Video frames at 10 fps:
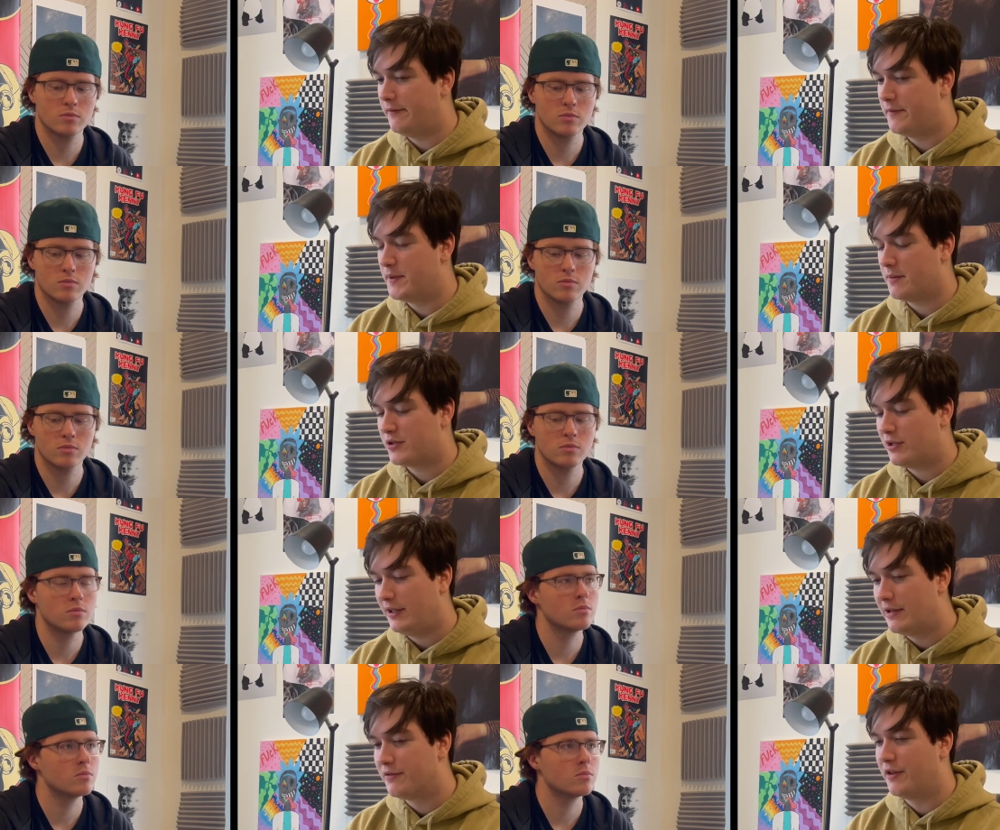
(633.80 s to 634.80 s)
Speaker 1: if it becomes
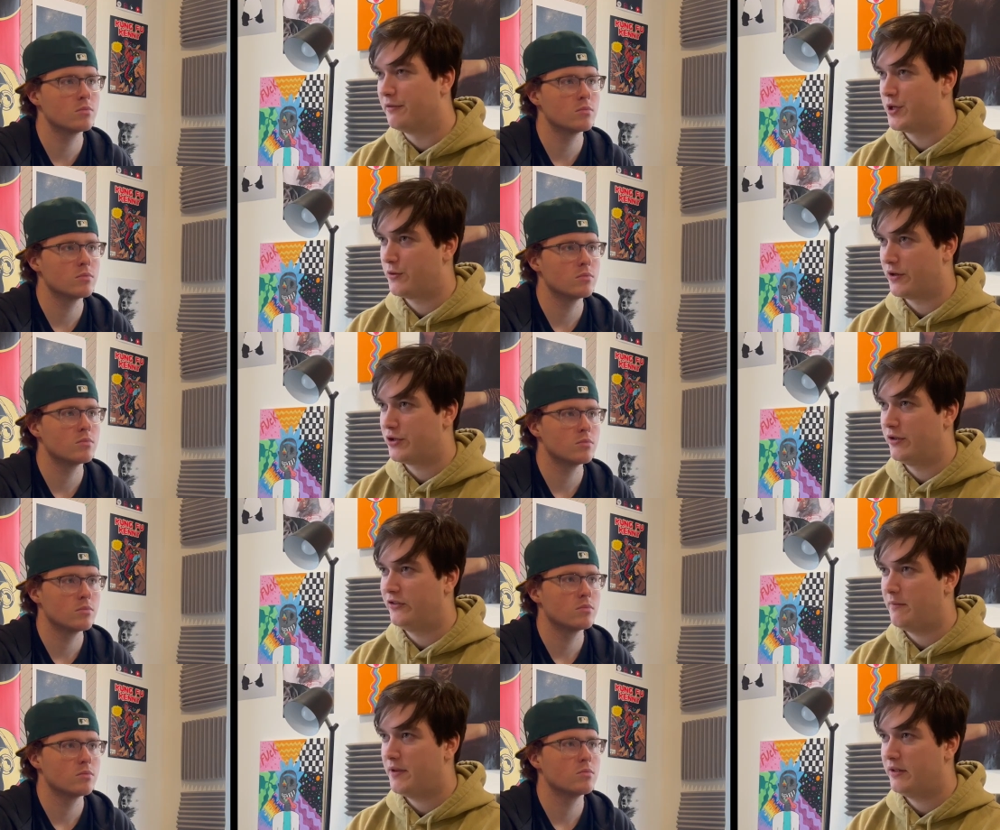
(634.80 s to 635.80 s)
clear that the restriction of
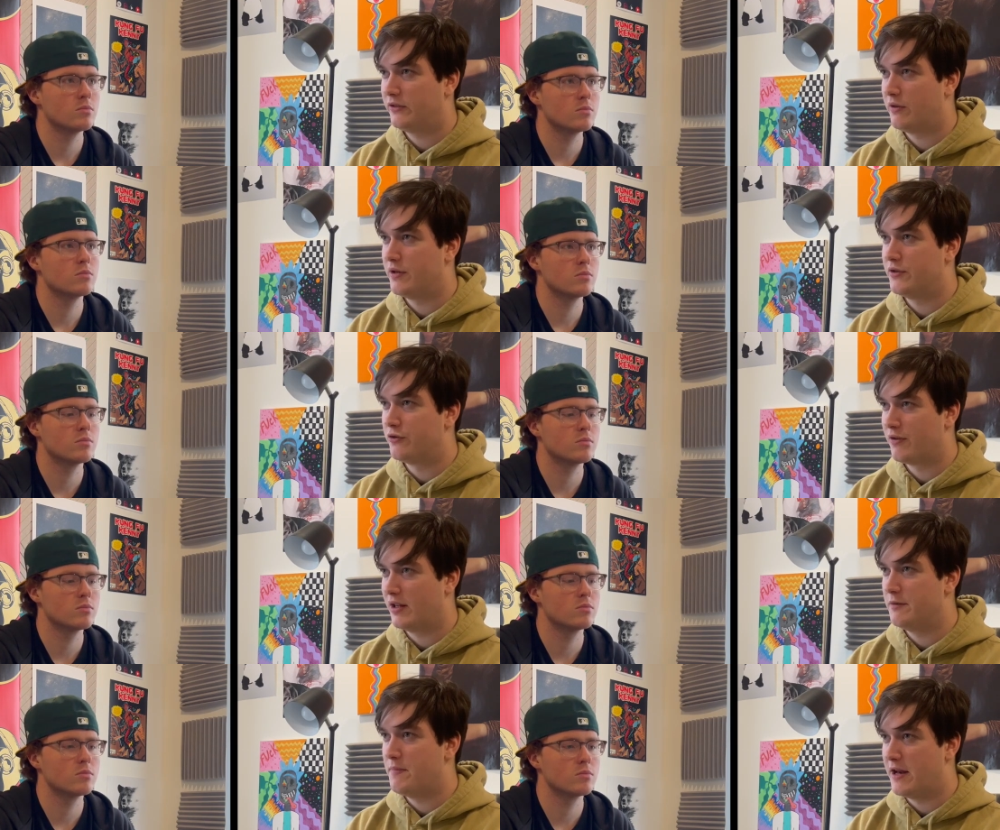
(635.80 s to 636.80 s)
something is going to
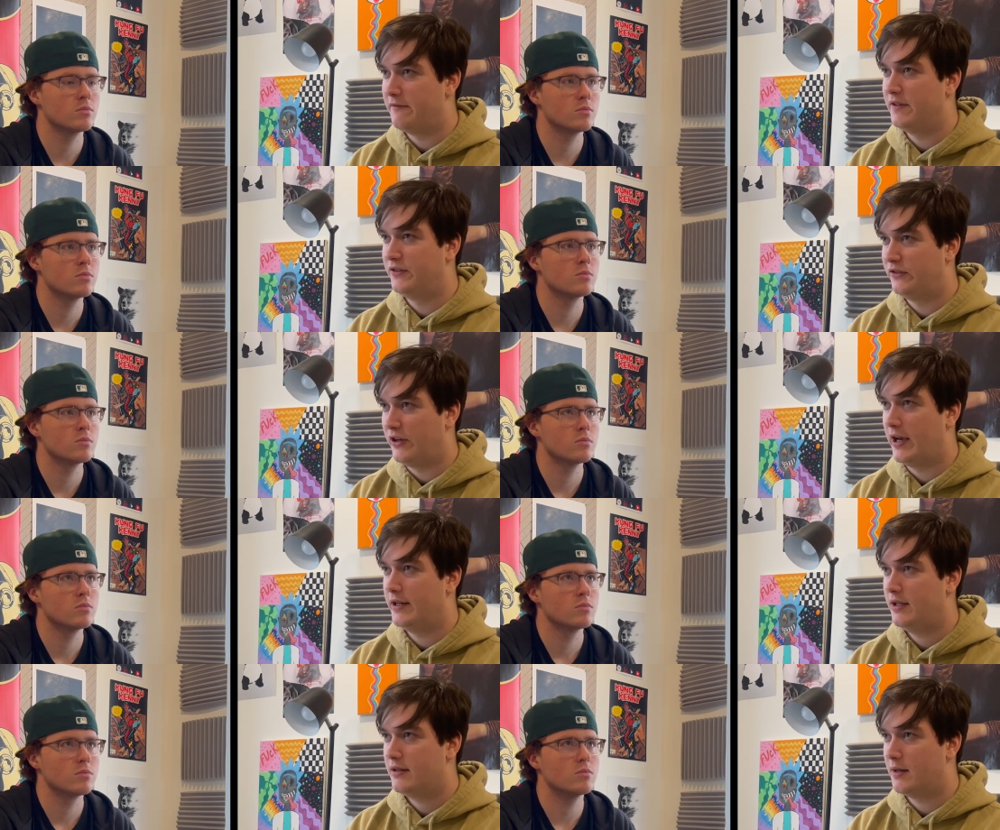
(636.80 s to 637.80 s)
greatly benefit
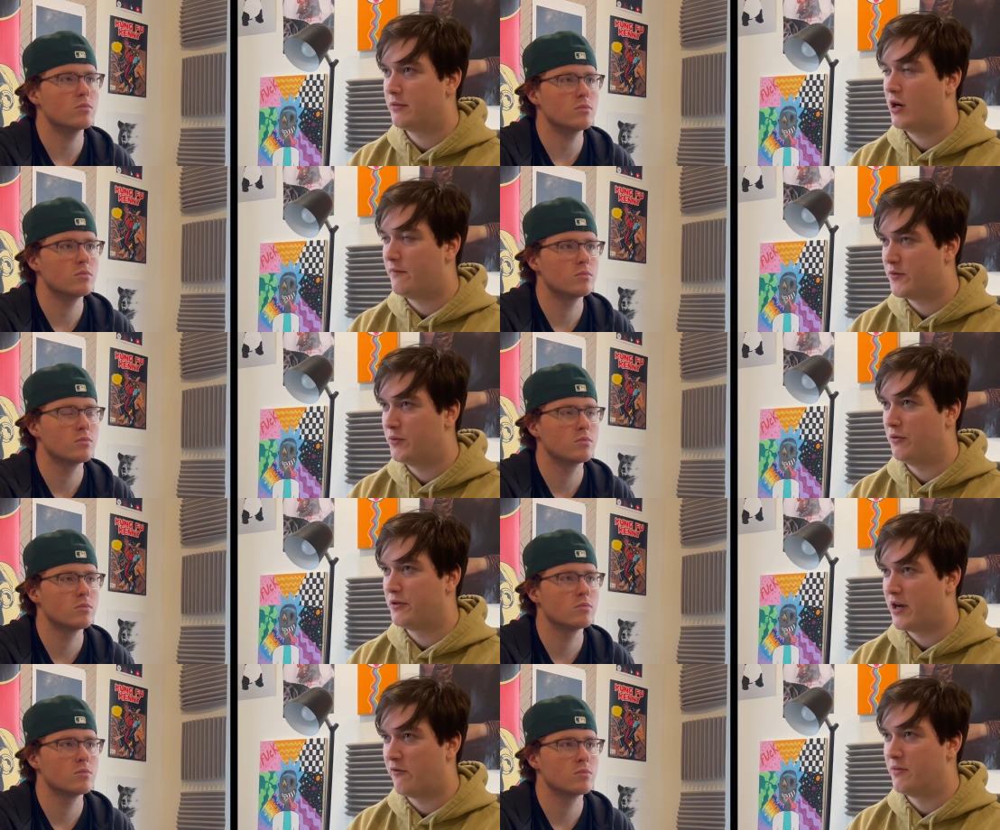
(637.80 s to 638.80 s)
society, then I'm mm-hmm. comfortable with the
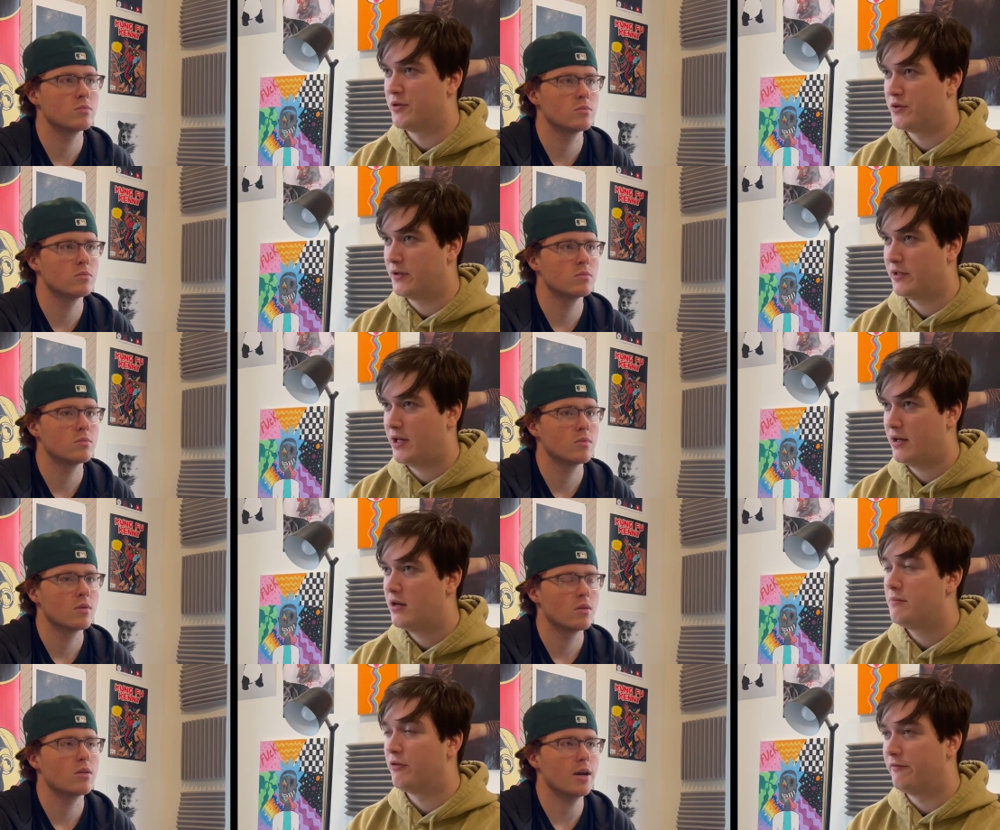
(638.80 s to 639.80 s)
government restricting that,
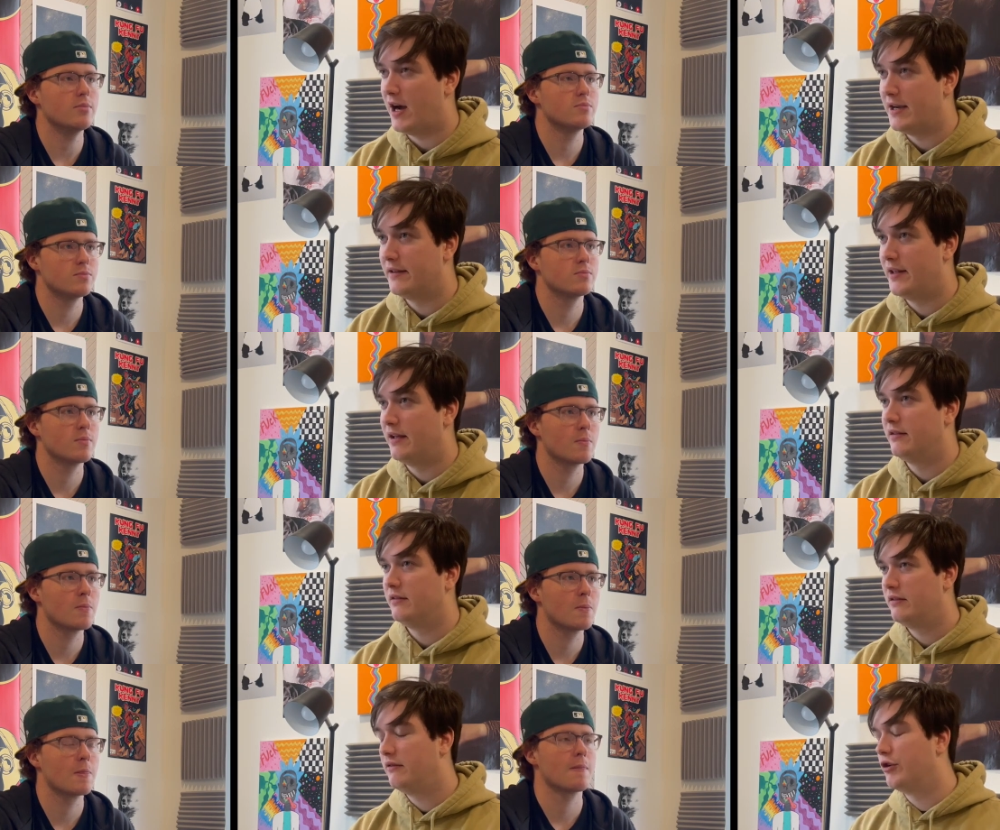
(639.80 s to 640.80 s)
Speaker 2: provided yeah. that
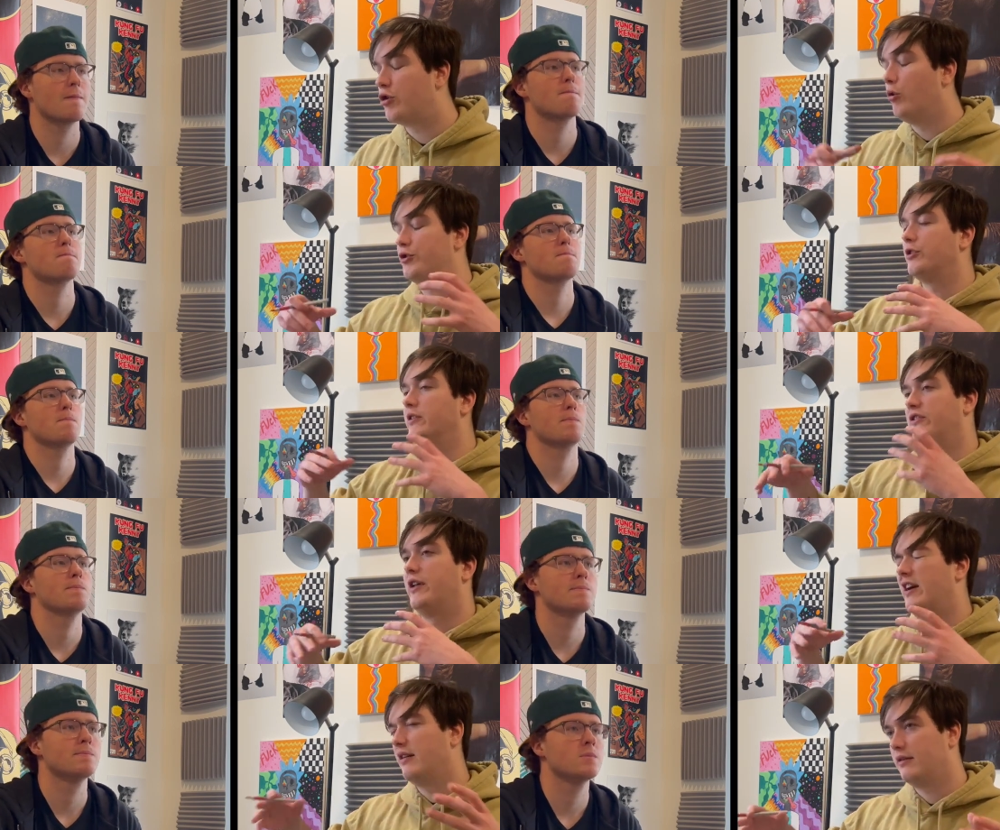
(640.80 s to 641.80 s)
the culture is
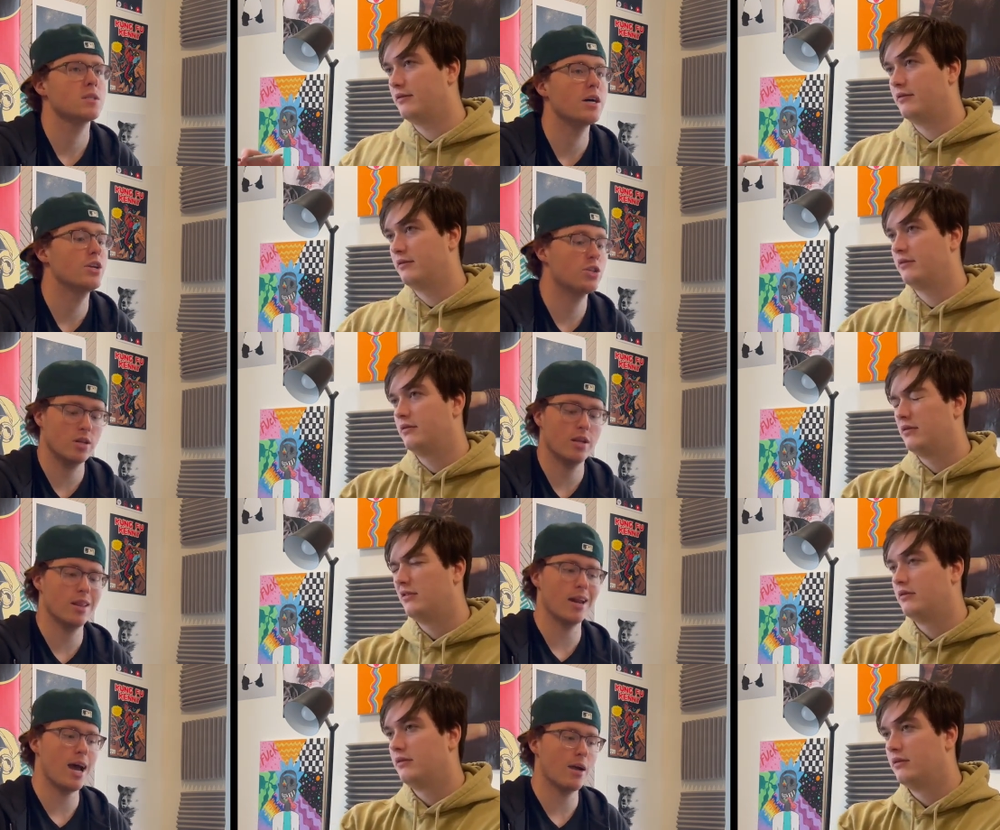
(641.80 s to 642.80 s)
there. Additionally,
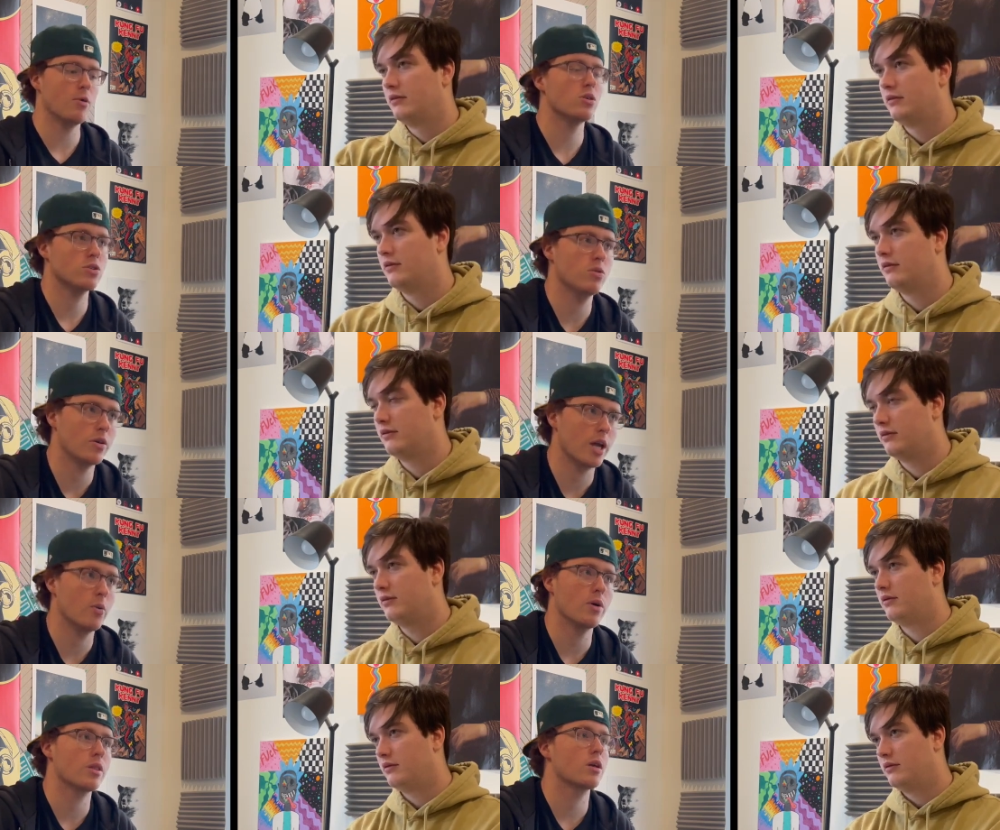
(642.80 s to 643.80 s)
then I'm also okay
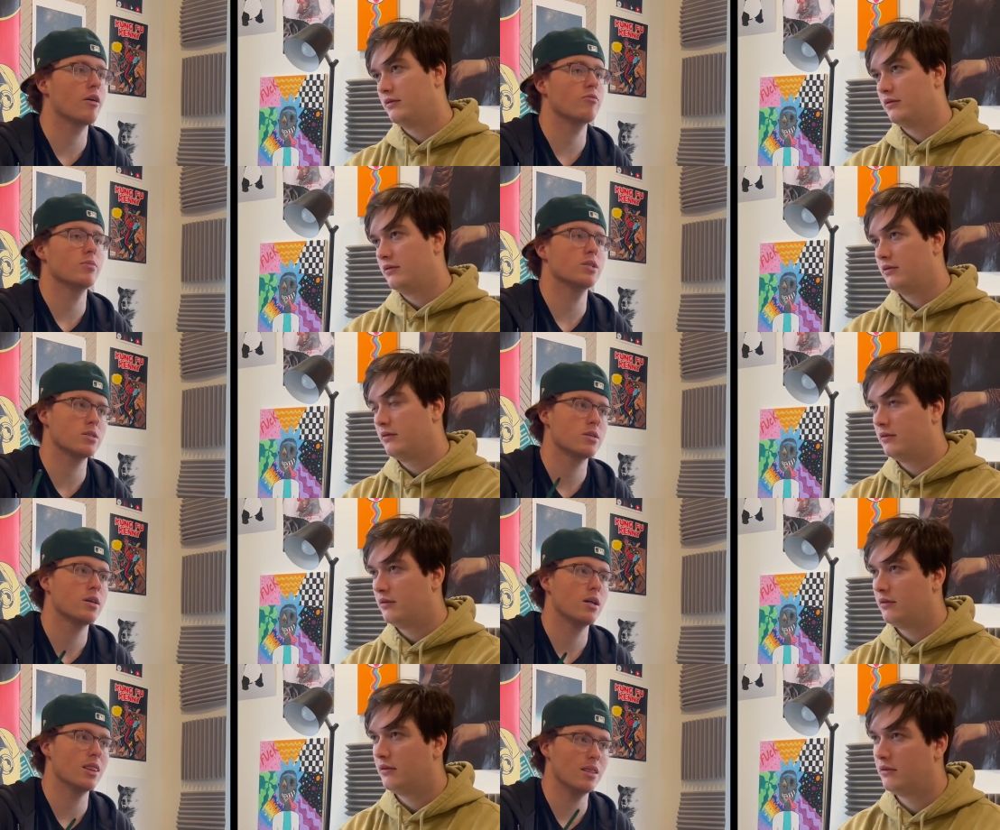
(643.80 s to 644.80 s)
with governments
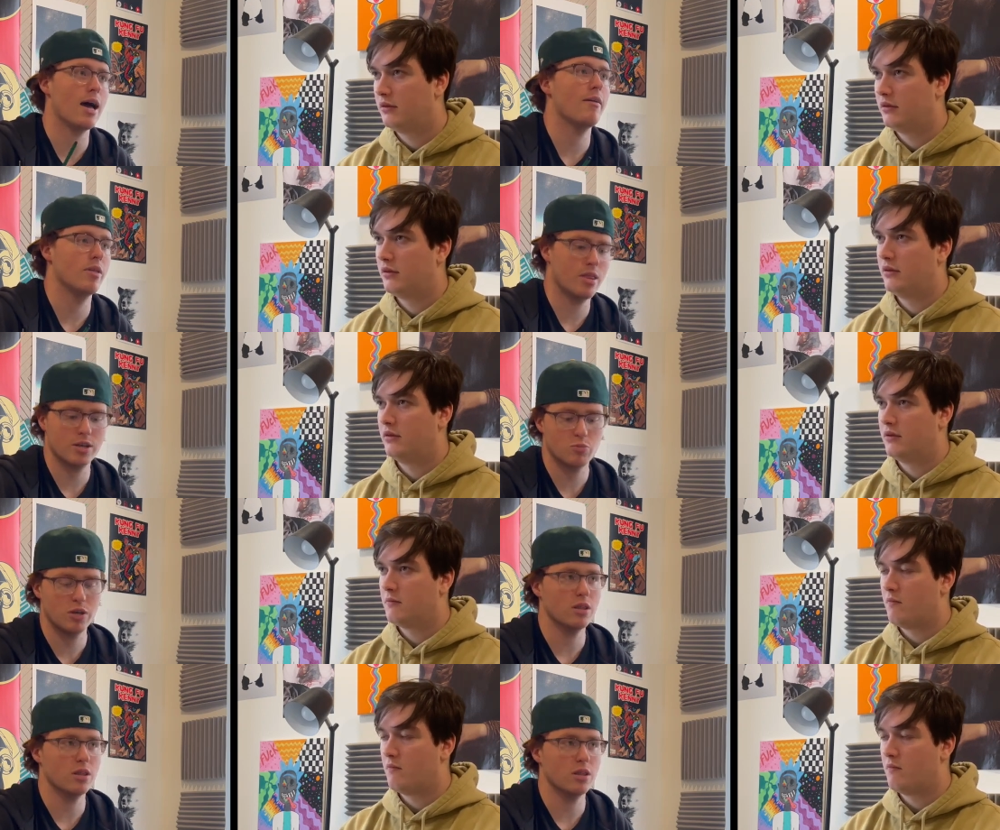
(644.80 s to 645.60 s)
l- having things be